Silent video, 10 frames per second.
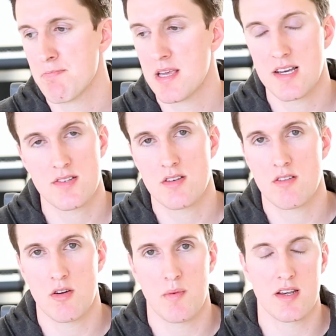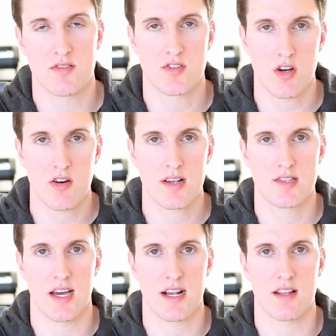Because you don't know when you start
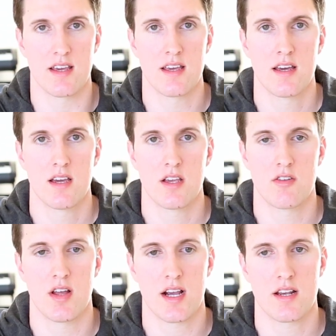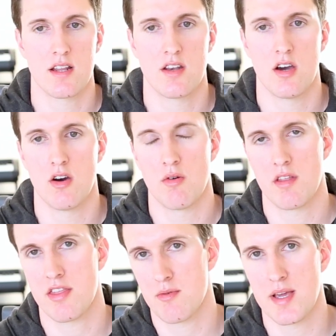exactly, you're not going to know
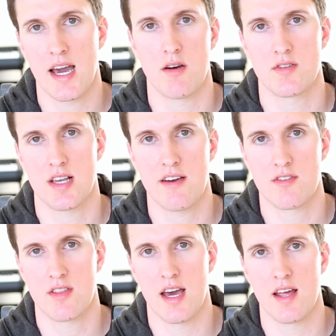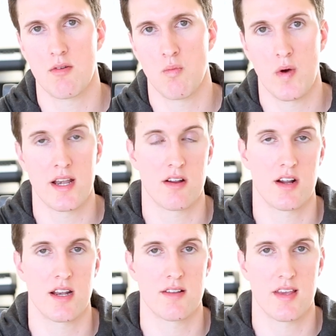3 hours after that when you're
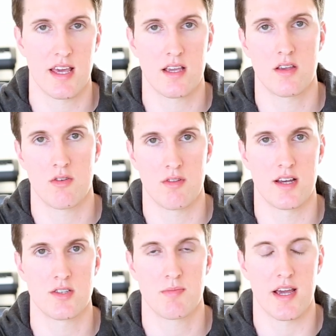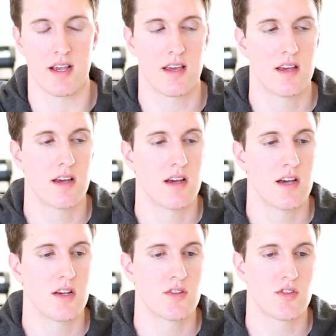going to take your lunch break.
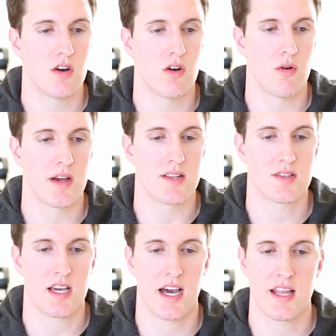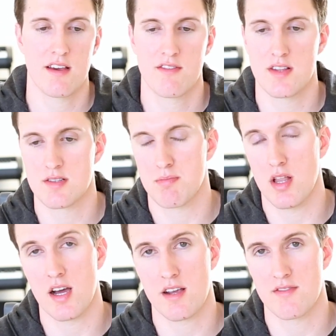So it's kind of this
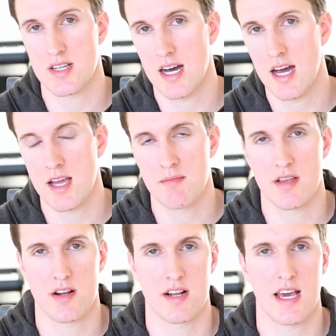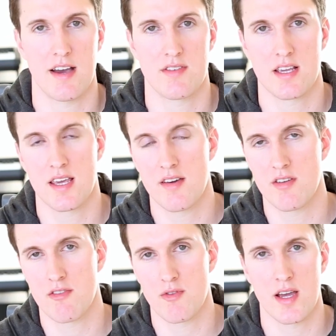block of time that you're going to have to give
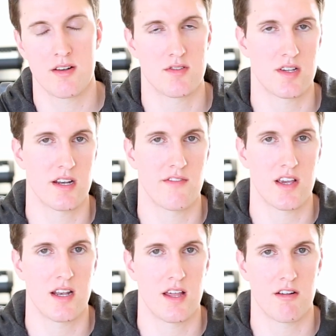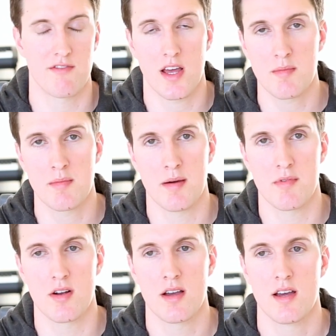your friend or significant other or family
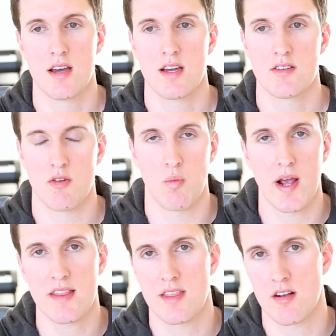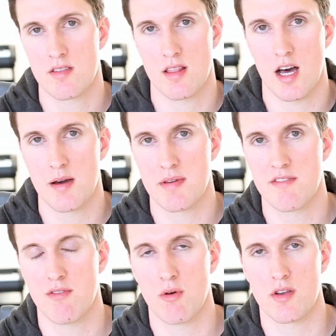member to wait there in the lobby
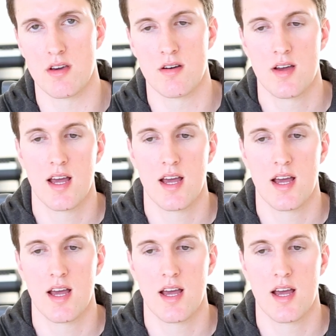for you.